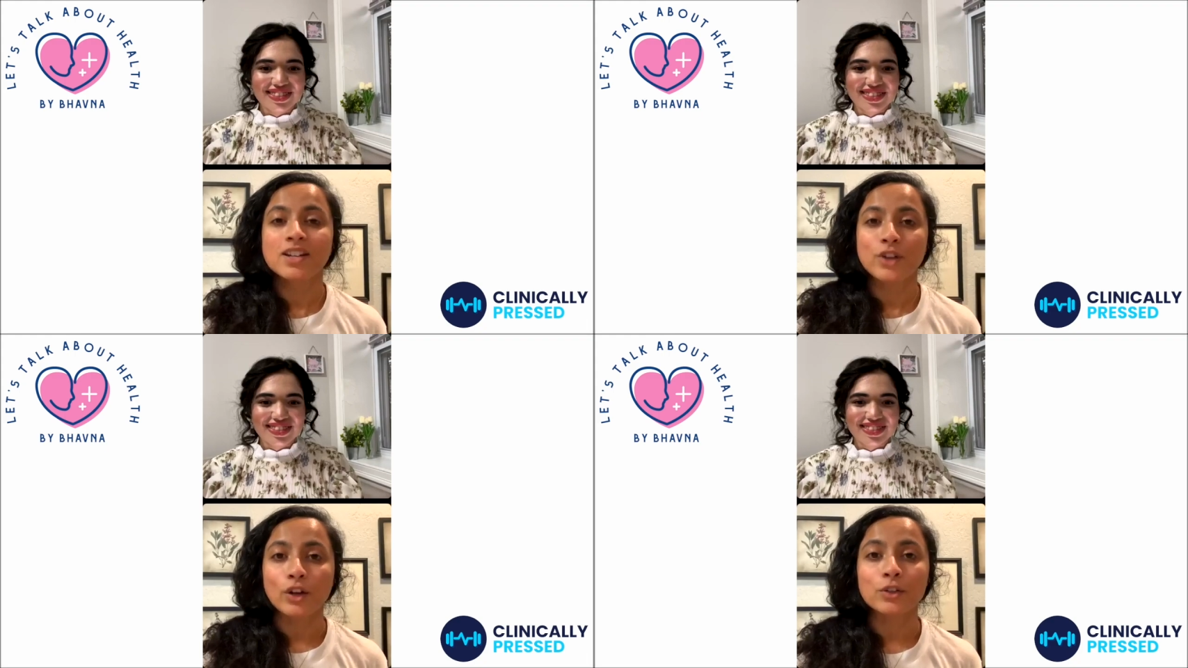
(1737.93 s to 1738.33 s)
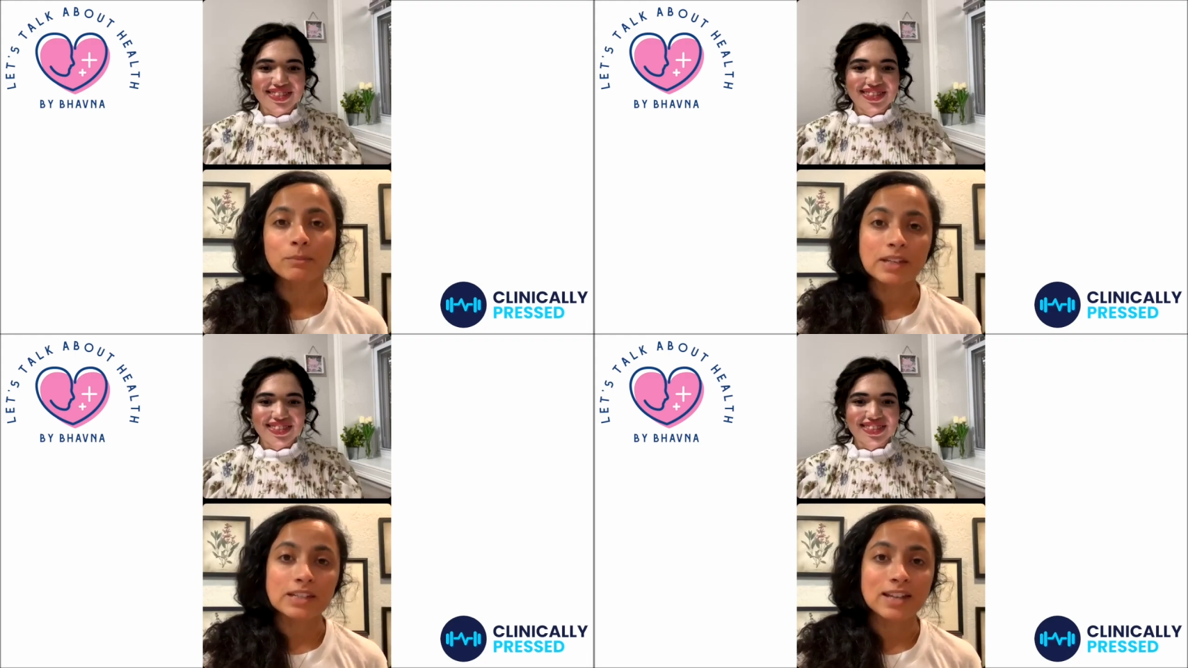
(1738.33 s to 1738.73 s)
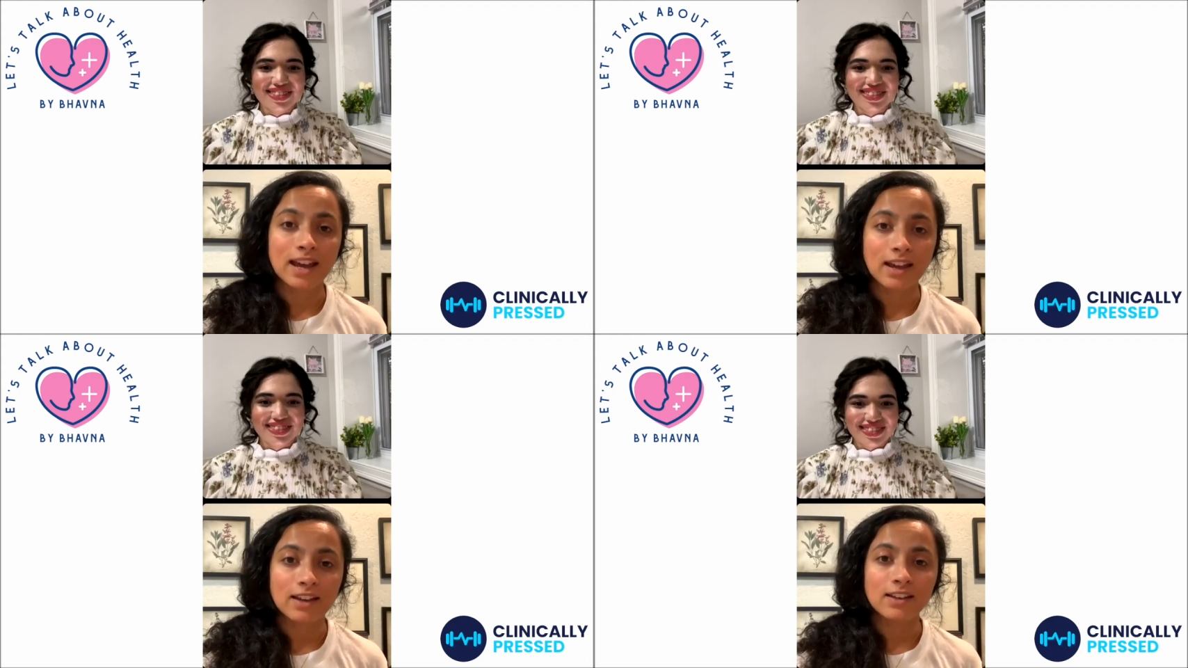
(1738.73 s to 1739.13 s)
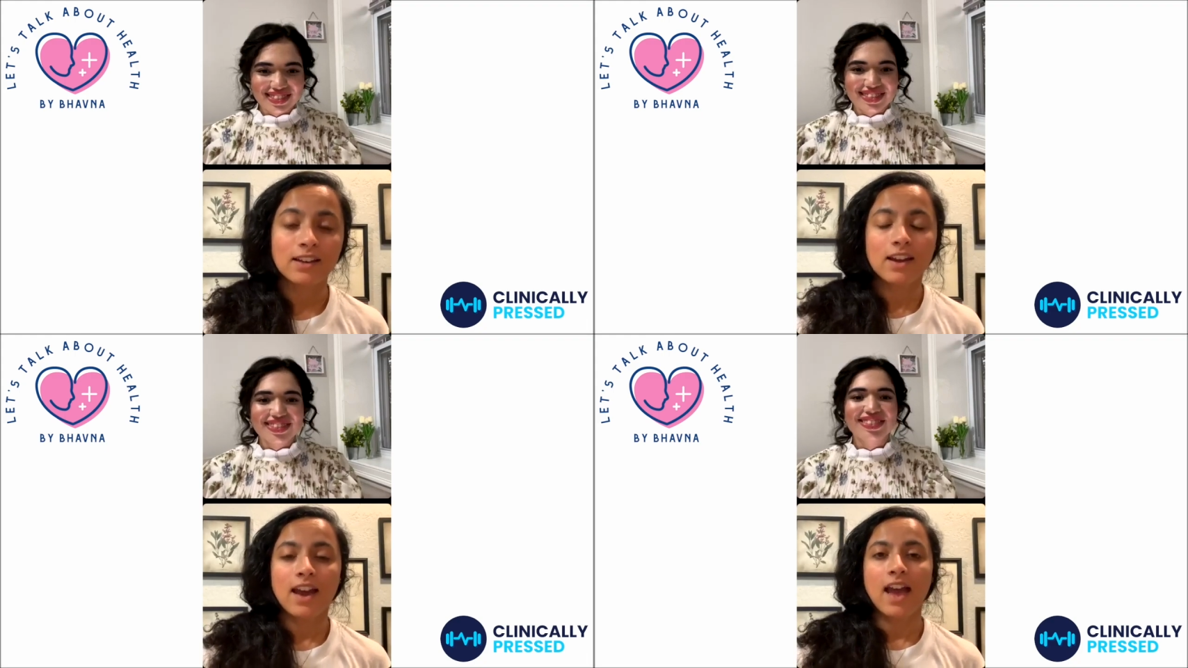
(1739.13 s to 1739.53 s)
Speaker 1: Dr. Me Tang,
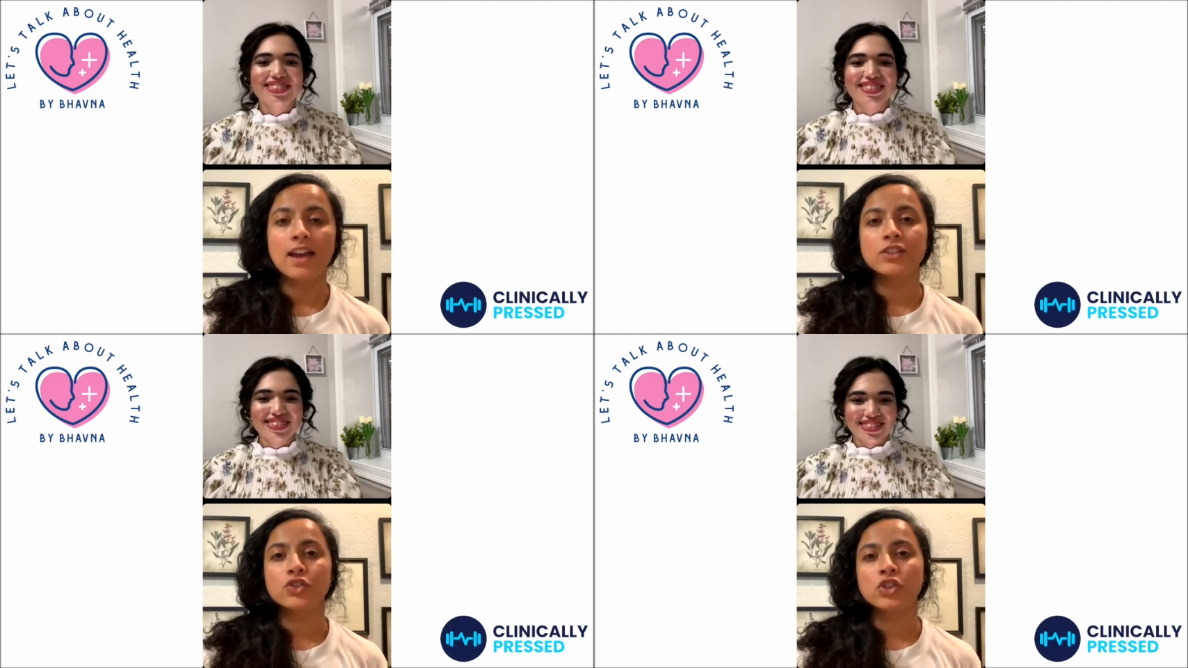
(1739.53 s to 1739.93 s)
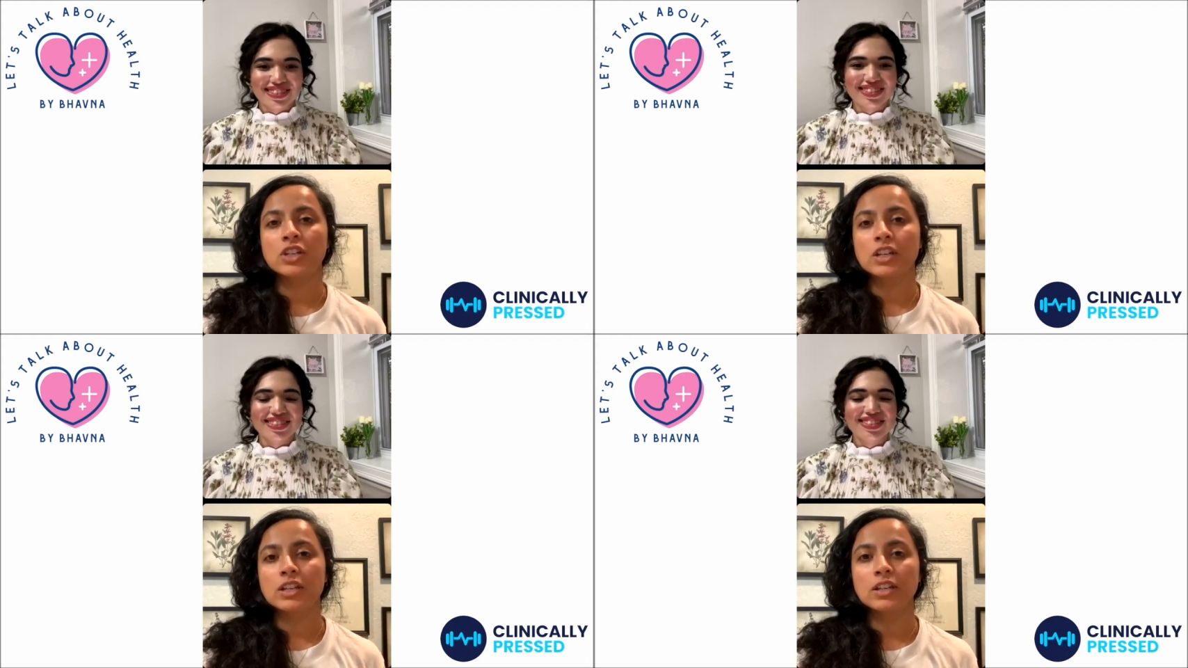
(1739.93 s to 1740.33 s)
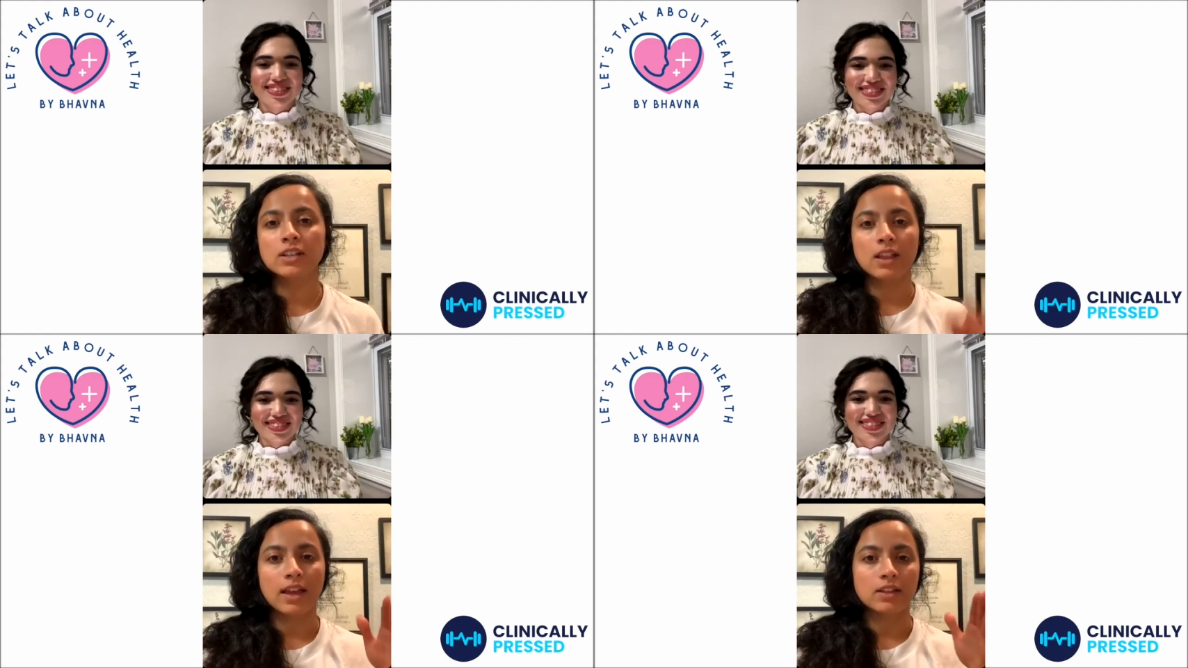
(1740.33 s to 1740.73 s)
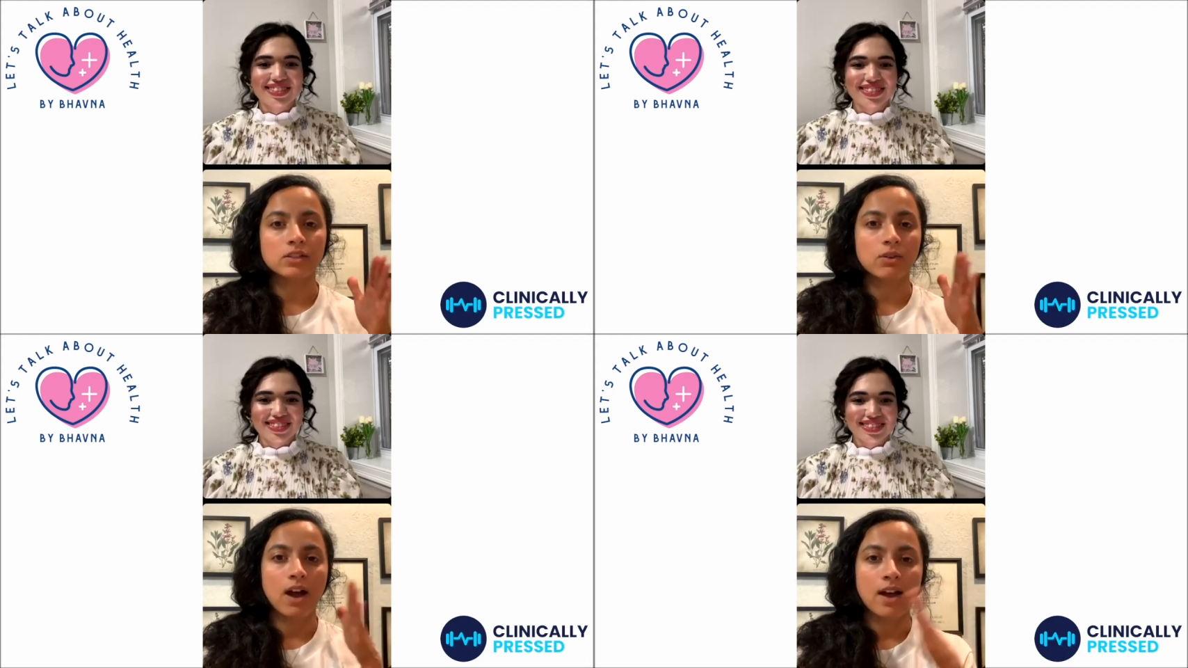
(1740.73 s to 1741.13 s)
and she like
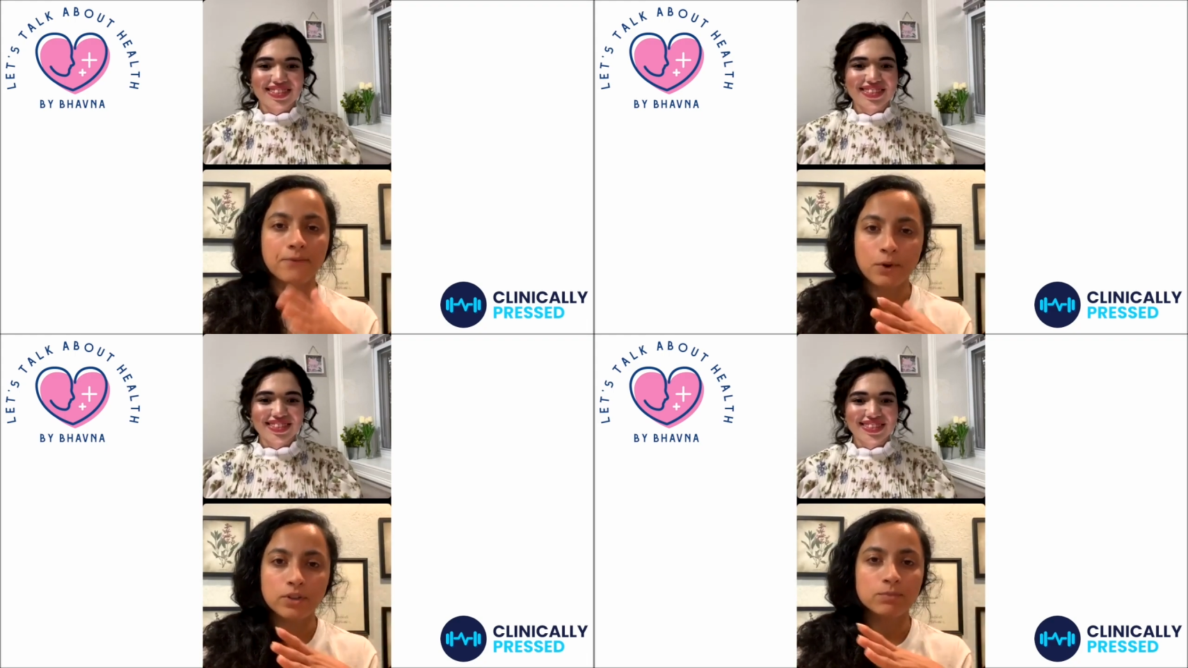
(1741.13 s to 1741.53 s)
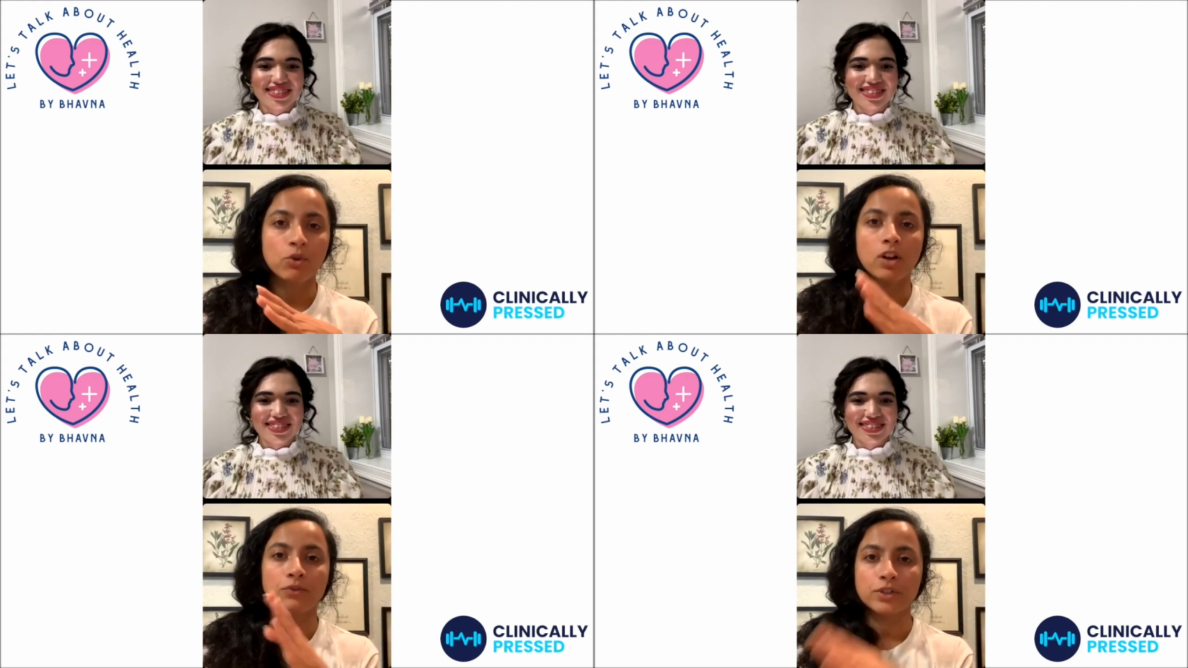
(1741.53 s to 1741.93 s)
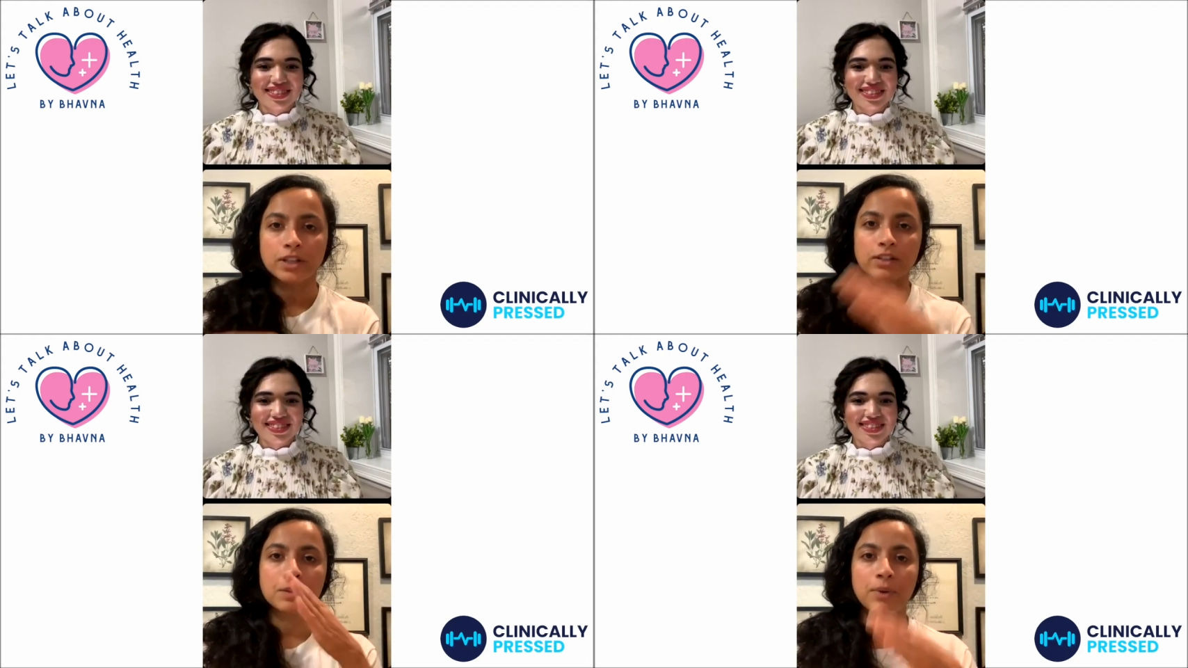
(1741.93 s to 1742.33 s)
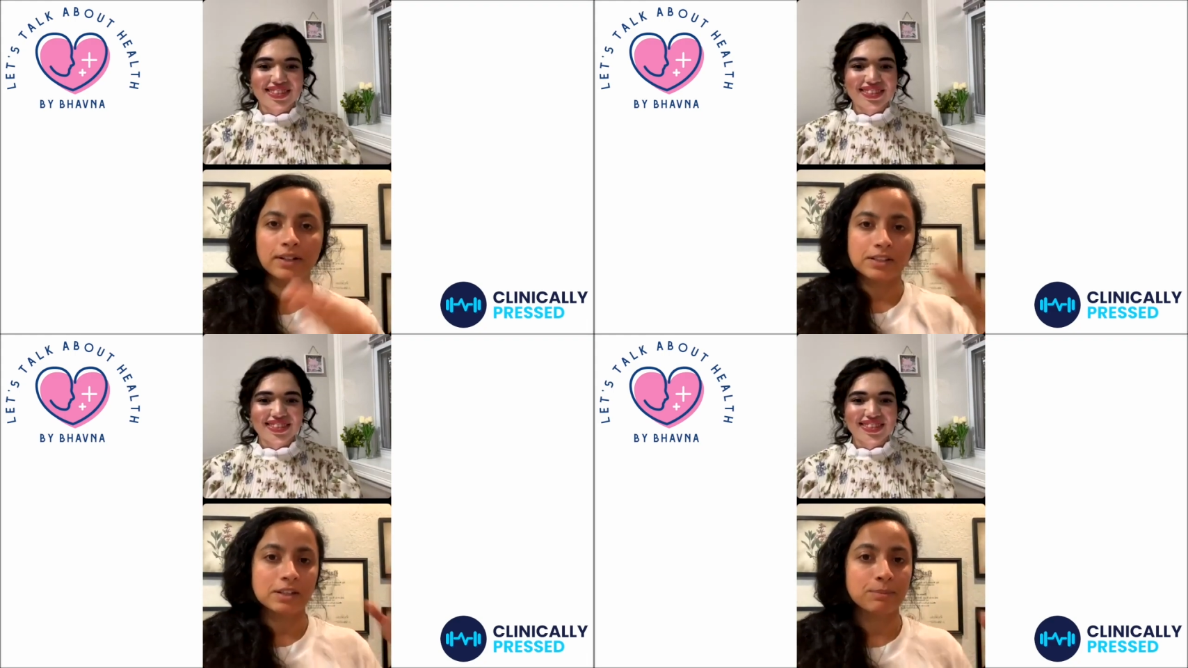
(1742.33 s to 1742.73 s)
so I focus more on fertility, pregnancy,